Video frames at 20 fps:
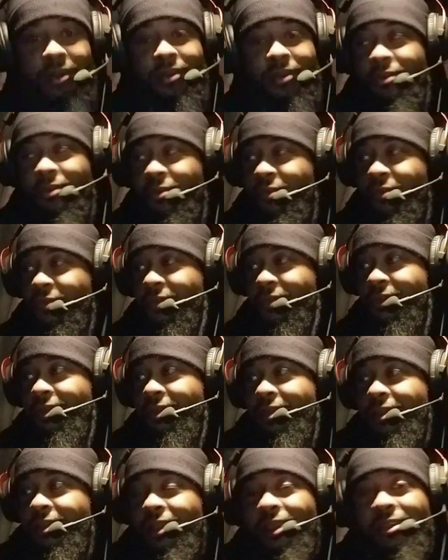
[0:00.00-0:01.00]
it do?
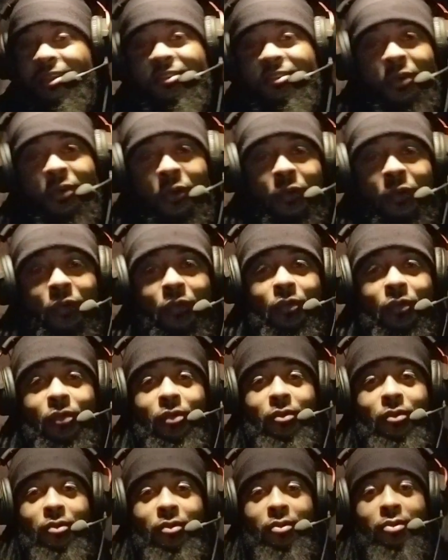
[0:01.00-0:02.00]
And so,
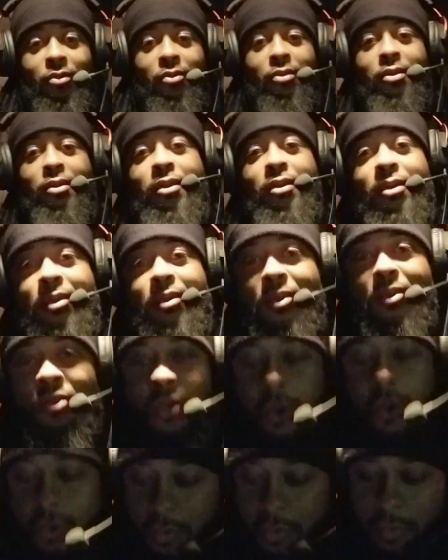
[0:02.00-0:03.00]
you
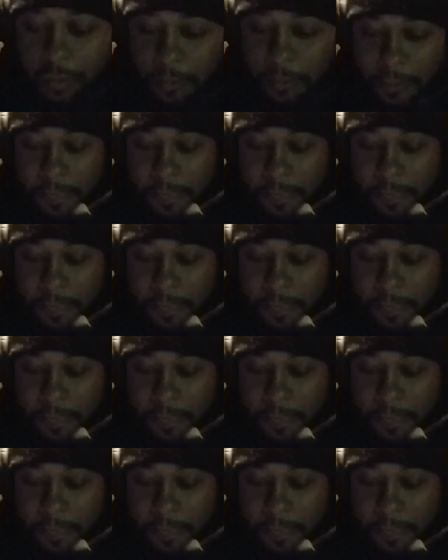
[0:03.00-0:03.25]
know,